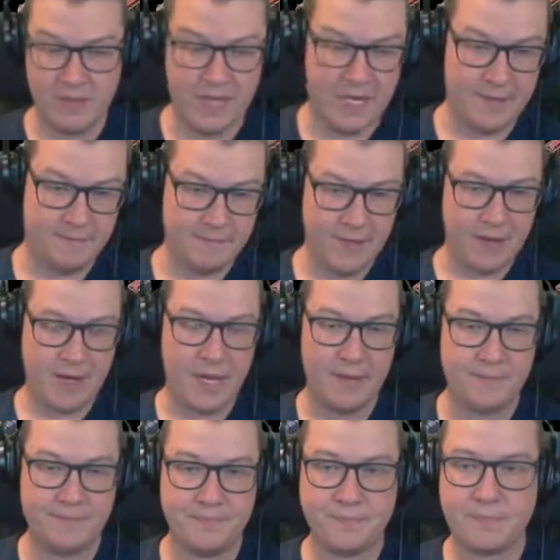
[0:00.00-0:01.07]
me. Okay.
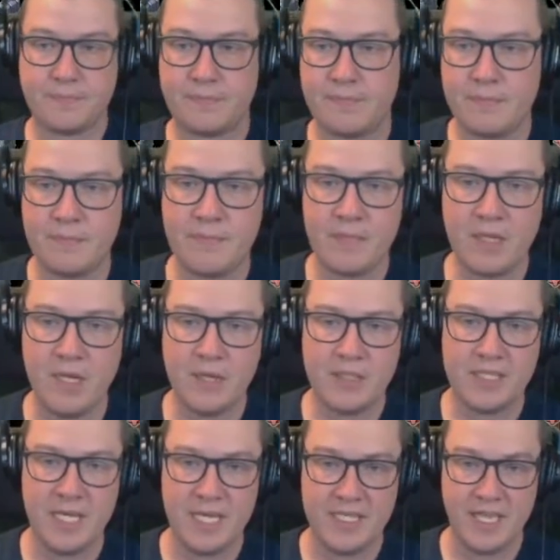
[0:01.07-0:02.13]
I'll
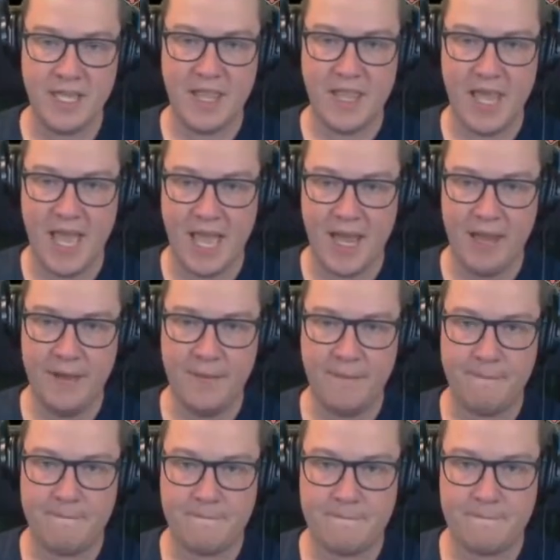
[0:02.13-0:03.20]
sneeze, and then
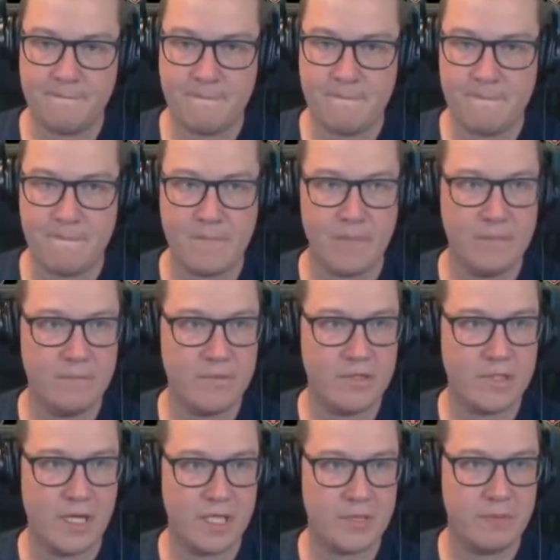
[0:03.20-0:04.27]
we'll
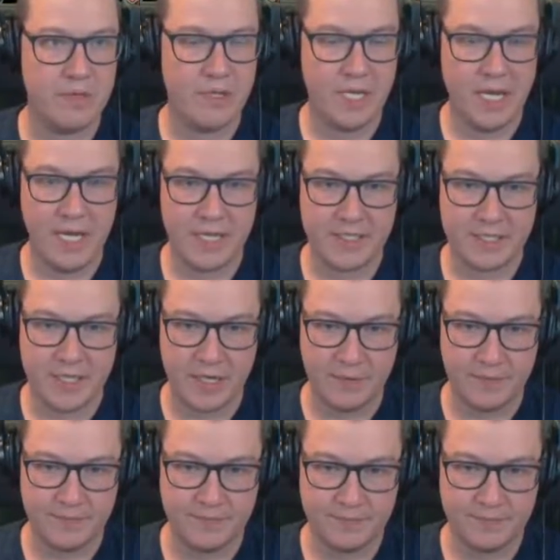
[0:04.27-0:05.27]
start to work here. So